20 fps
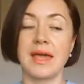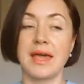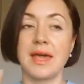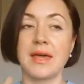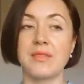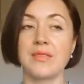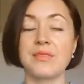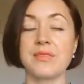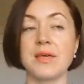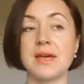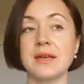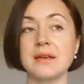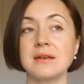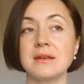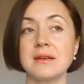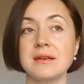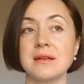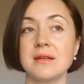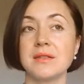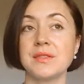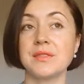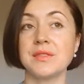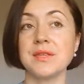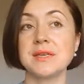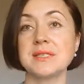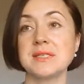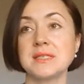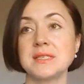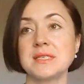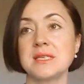And then
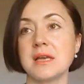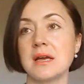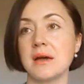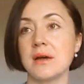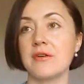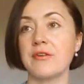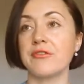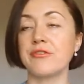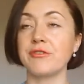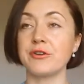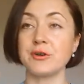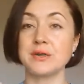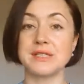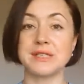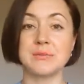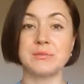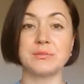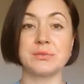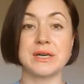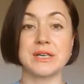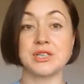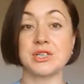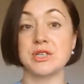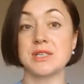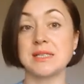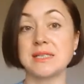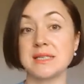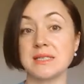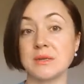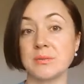this first impression
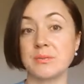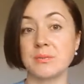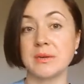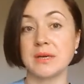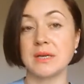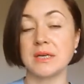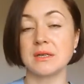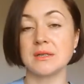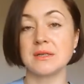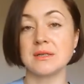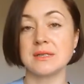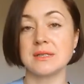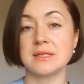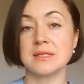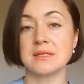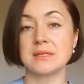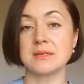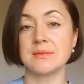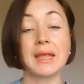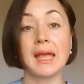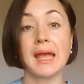disappears